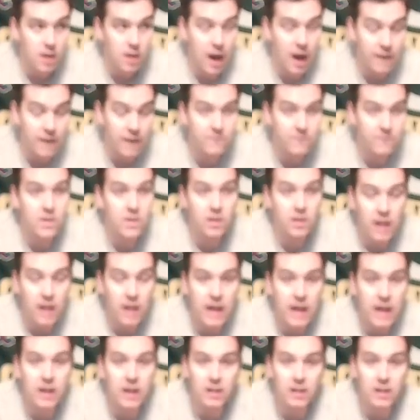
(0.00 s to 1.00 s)
I feel
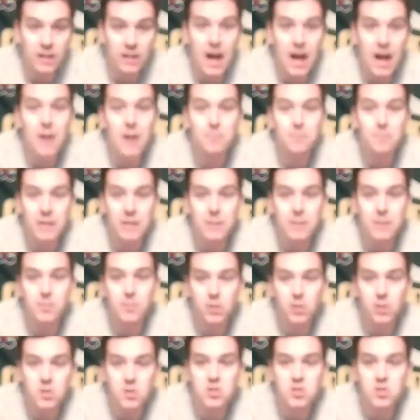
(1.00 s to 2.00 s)
like a lot of
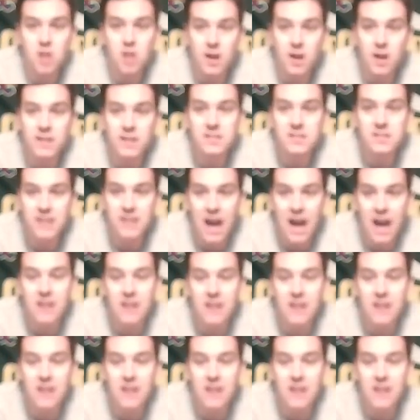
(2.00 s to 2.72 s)
people are starting to kind